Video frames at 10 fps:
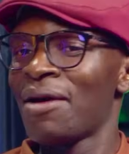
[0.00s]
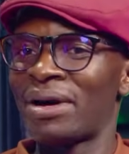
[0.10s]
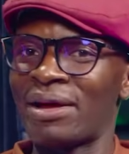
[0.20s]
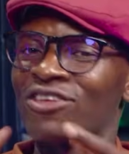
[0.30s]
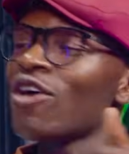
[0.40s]

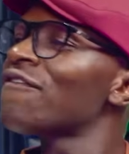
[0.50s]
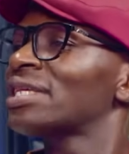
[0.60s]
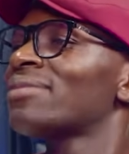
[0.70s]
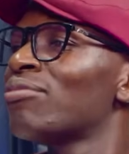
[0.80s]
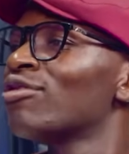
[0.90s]
But as long
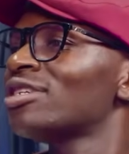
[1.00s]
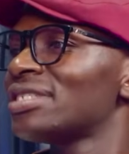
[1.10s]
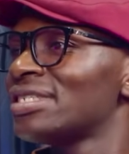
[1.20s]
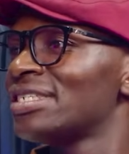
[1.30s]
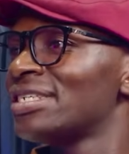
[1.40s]
as my
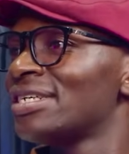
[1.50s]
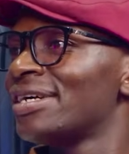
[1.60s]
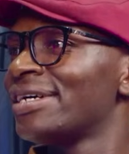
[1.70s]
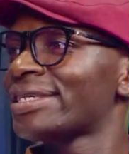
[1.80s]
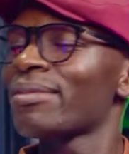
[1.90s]
boss.
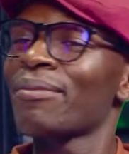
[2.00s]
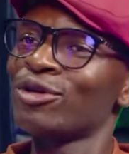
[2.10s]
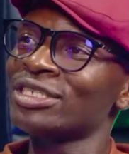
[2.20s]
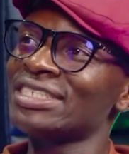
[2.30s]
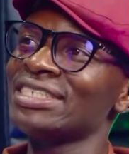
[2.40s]
Some
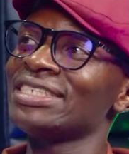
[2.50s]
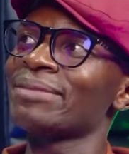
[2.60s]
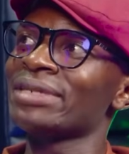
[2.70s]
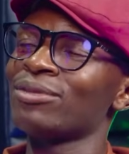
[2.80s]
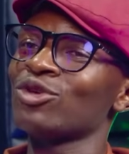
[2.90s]
boss
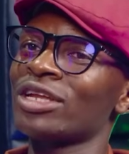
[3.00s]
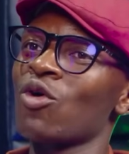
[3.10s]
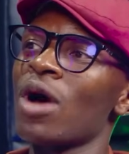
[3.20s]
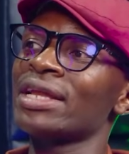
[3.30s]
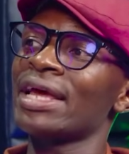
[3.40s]
sometimes we
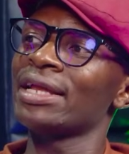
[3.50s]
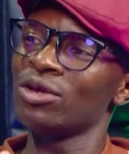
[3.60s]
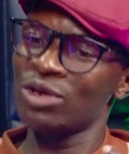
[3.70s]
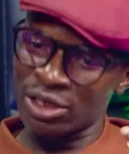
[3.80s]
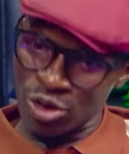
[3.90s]
don't go
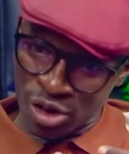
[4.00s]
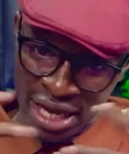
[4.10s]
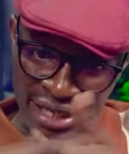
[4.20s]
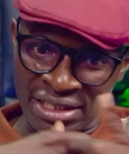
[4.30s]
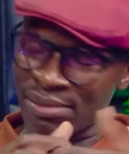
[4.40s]
it look
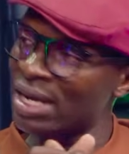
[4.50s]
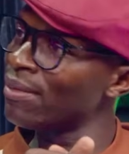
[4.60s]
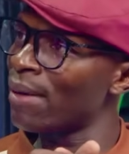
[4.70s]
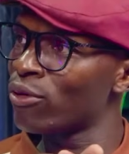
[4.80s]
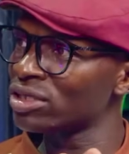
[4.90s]
ahead
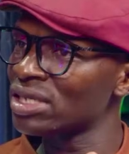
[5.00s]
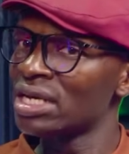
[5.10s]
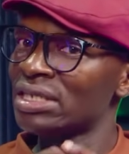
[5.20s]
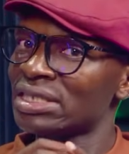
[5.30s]
my boss